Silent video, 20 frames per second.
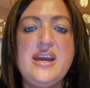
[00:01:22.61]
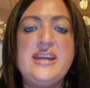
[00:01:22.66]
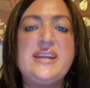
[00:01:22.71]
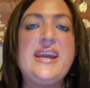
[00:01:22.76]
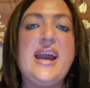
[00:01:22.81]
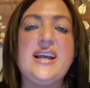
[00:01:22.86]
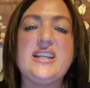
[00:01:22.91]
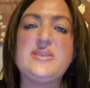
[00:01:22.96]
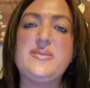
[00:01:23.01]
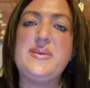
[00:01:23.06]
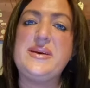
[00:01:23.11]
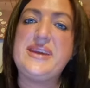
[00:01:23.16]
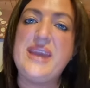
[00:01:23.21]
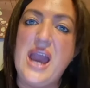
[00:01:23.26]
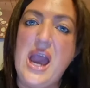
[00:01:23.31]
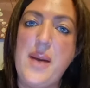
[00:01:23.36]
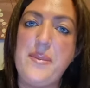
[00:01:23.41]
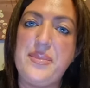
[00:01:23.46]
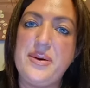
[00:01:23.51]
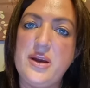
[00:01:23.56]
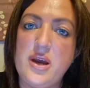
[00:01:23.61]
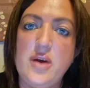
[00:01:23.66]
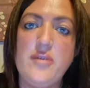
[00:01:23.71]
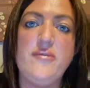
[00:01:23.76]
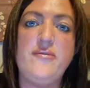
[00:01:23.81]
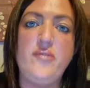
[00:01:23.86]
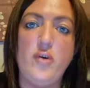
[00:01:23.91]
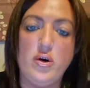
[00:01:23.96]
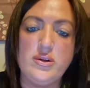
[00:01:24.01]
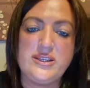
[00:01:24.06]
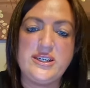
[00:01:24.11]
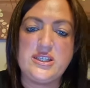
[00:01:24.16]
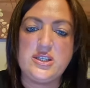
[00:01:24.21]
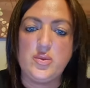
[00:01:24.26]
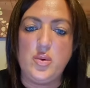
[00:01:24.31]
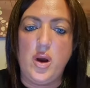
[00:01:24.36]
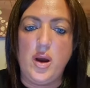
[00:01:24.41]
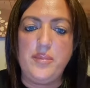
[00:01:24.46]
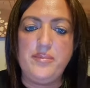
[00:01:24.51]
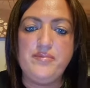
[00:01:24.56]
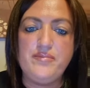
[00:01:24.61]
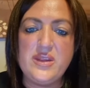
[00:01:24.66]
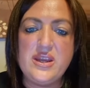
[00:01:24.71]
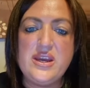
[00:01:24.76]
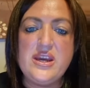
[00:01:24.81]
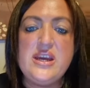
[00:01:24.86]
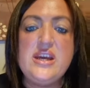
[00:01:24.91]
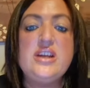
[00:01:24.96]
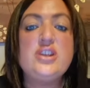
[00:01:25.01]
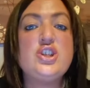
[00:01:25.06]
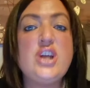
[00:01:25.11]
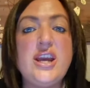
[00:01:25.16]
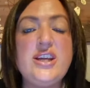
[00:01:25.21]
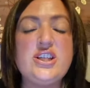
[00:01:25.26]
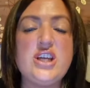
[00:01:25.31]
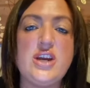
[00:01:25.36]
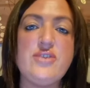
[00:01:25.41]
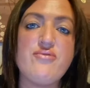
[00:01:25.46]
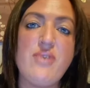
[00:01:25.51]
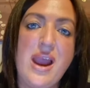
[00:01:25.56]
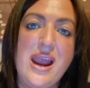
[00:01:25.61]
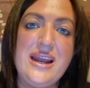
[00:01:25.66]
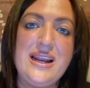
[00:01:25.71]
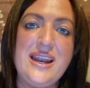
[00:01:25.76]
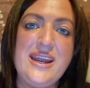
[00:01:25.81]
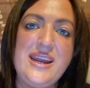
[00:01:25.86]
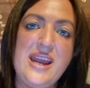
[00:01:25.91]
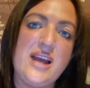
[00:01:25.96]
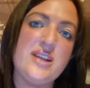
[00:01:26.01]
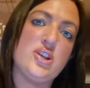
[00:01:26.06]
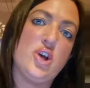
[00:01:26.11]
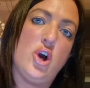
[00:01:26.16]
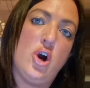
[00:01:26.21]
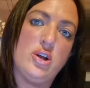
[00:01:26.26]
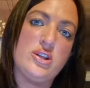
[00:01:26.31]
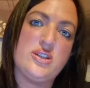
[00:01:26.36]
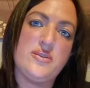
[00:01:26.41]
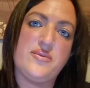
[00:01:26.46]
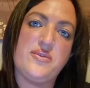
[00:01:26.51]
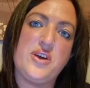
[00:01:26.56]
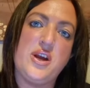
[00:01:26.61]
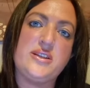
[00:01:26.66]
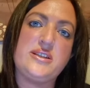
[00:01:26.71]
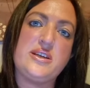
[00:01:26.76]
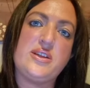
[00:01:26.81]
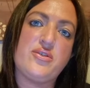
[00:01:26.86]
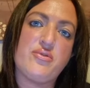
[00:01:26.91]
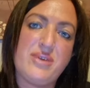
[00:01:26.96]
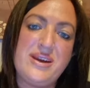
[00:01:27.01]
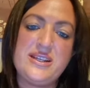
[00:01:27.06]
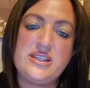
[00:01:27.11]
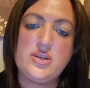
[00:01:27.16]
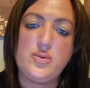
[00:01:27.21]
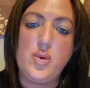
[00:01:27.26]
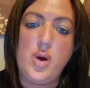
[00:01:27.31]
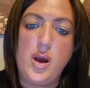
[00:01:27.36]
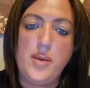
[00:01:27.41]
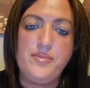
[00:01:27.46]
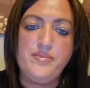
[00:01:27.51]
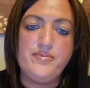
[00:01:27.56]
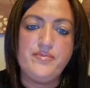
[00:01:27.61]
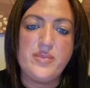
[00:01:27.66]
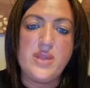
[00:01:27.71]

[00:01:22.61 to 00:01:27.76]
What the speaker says: GATSBY CAP at 40 to 1, JJ Riley at odds of 33 to 1,